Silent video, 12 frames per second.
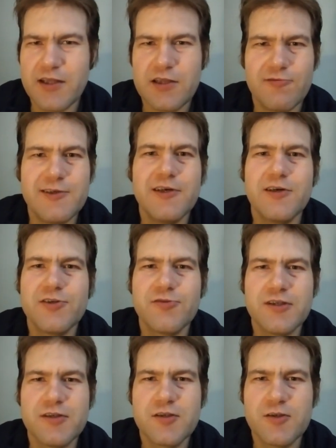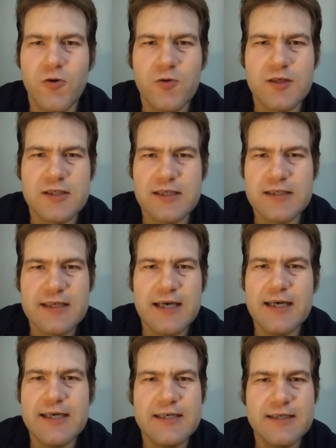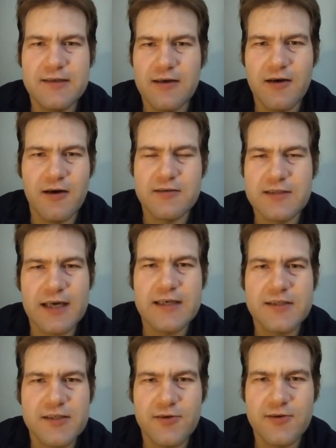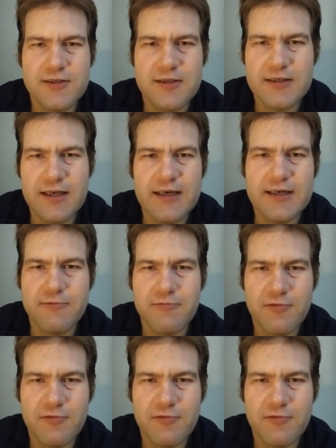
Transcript: 300 sodas a day, uh, diet sodas a day.